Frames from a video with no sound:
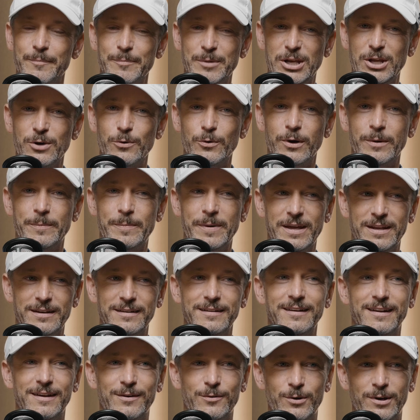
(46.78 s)
I mean it would
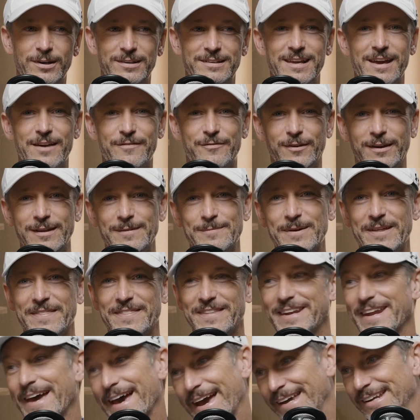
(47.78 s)
have definitely been
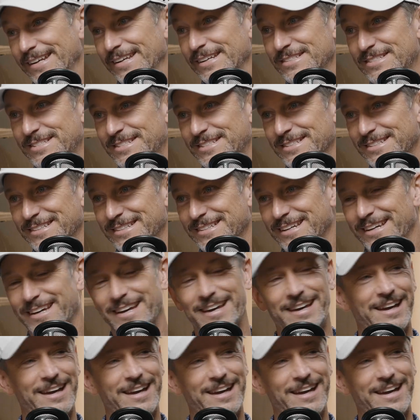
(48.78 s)
the 90s,